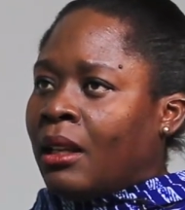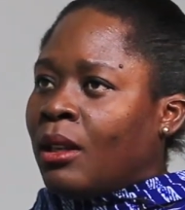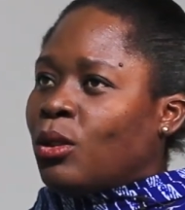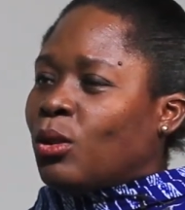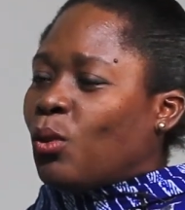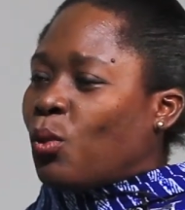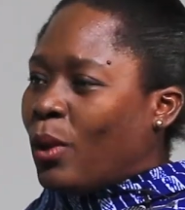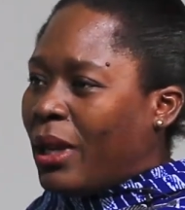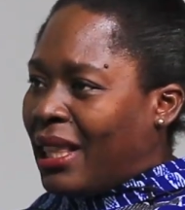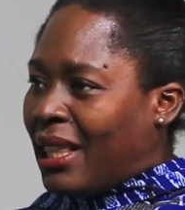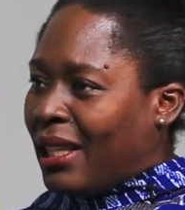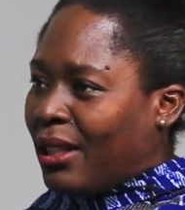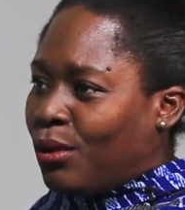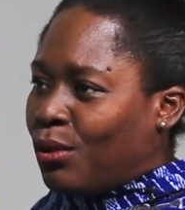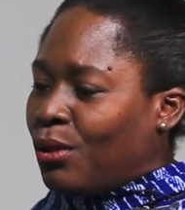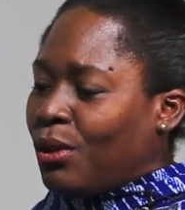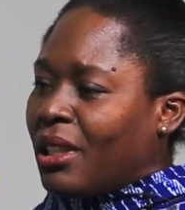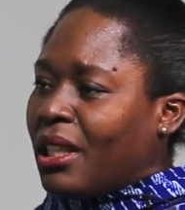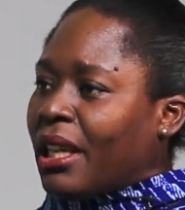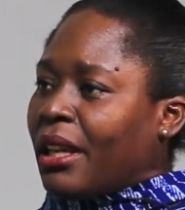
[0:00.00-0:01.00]
So when they
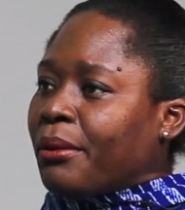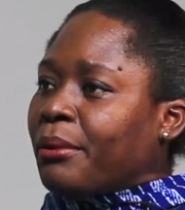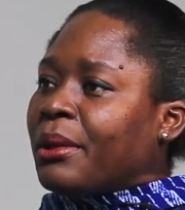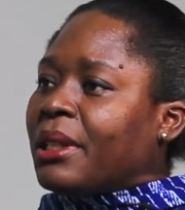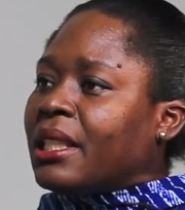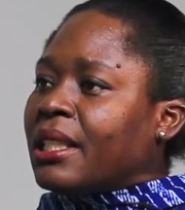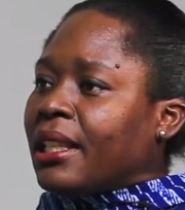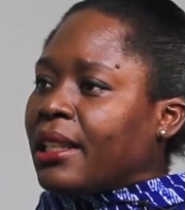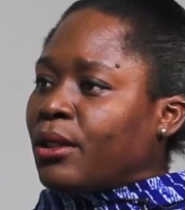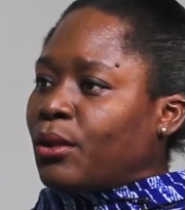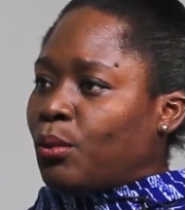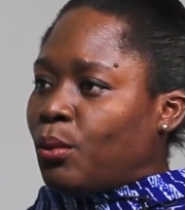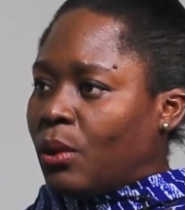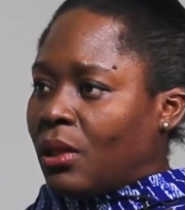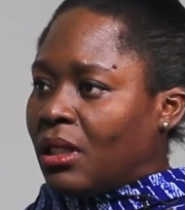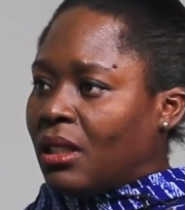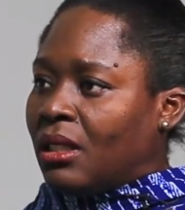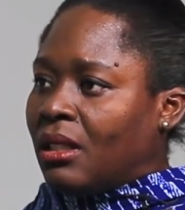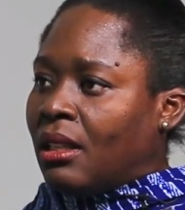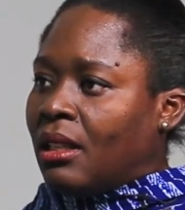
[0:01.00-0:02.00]
do their research
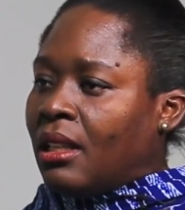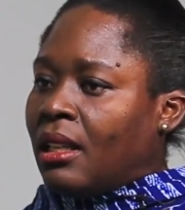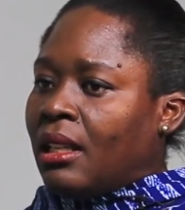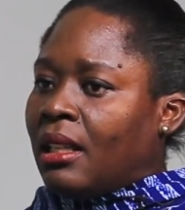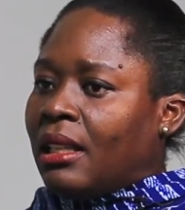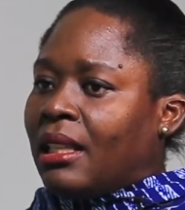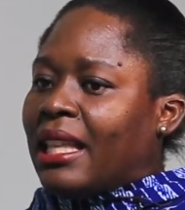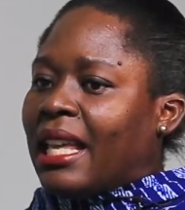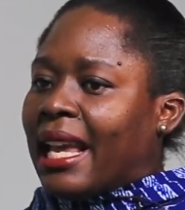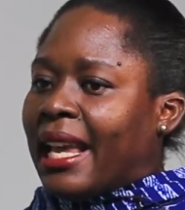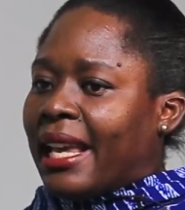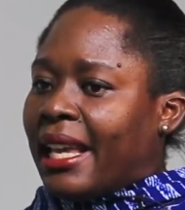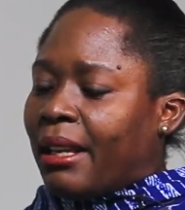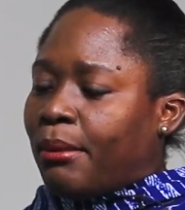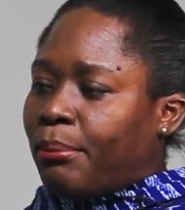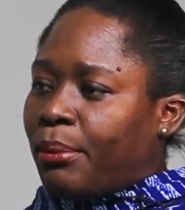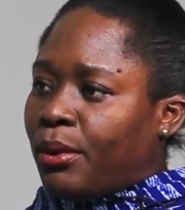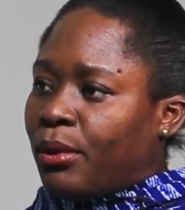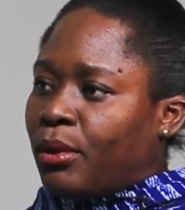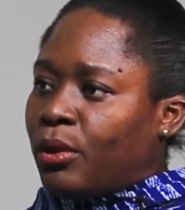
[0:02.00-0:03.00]
well, they are
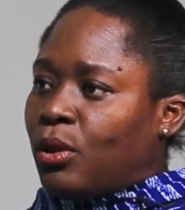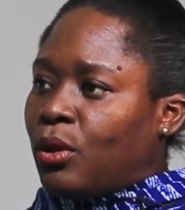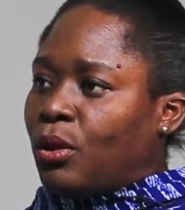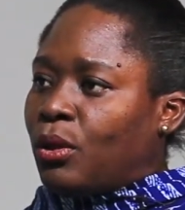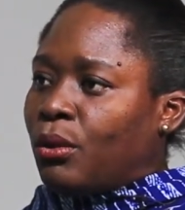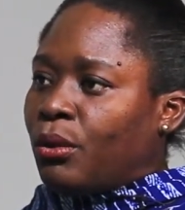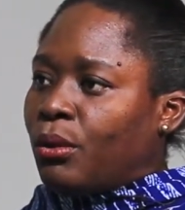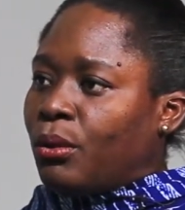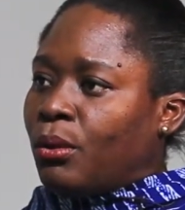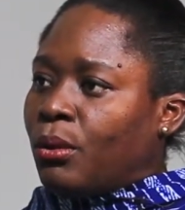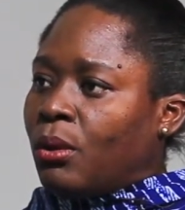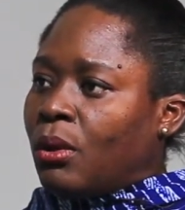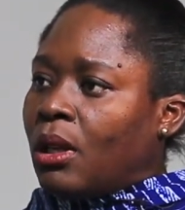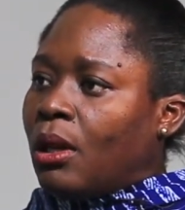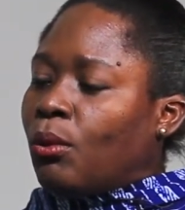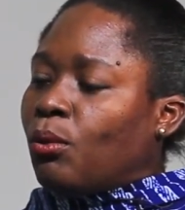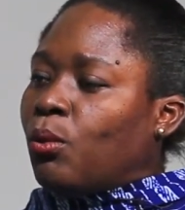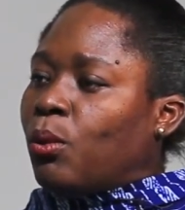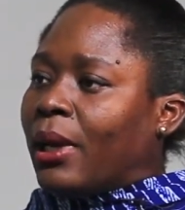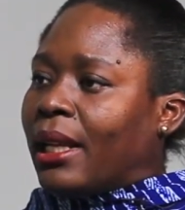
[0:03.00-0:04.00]
able to,
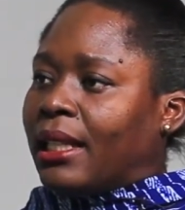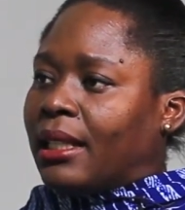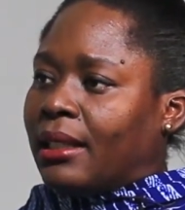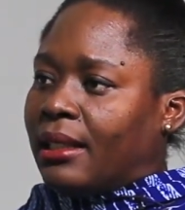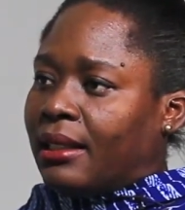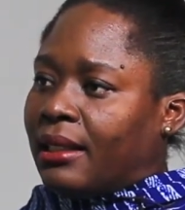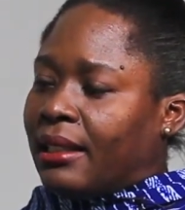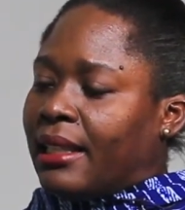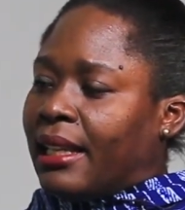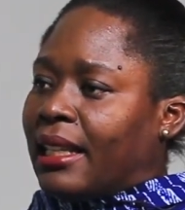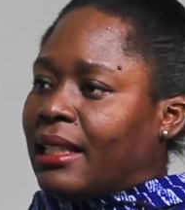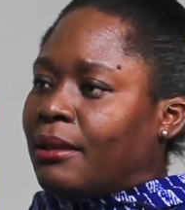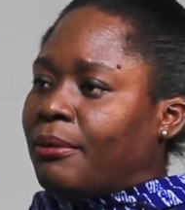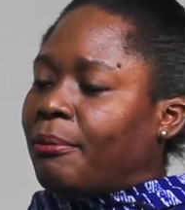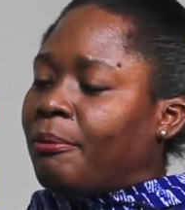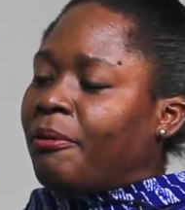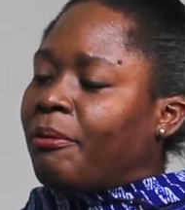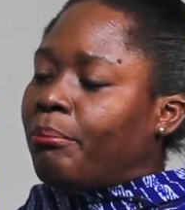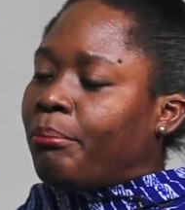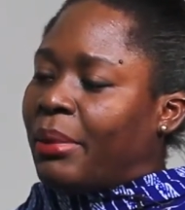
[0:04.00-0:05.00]
one, get
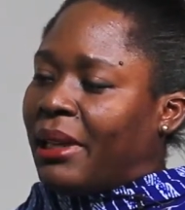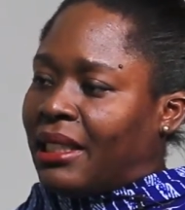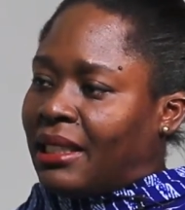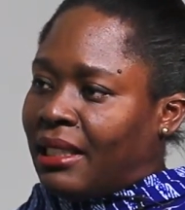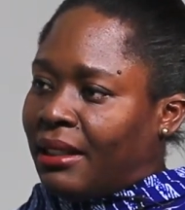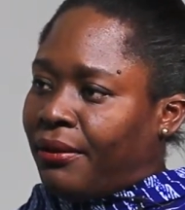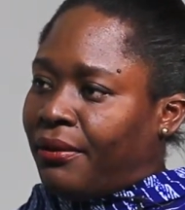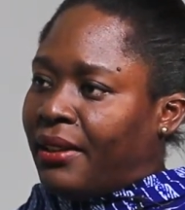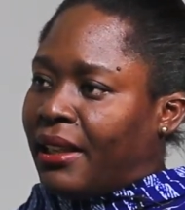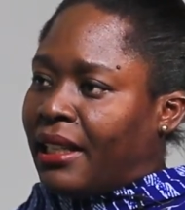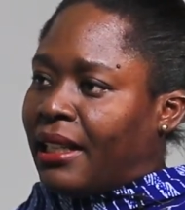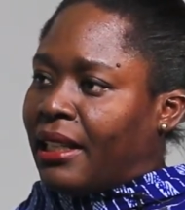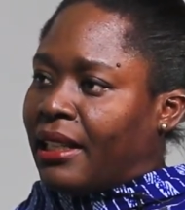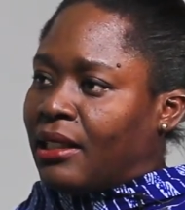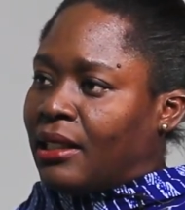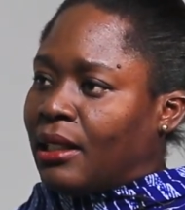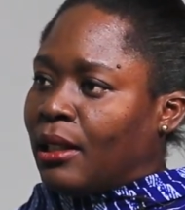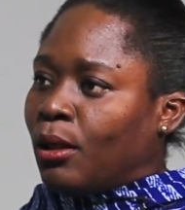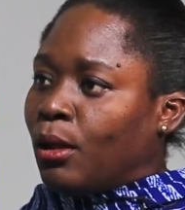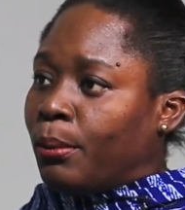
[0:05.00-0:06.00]
better
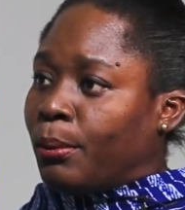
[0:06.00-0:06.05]
financial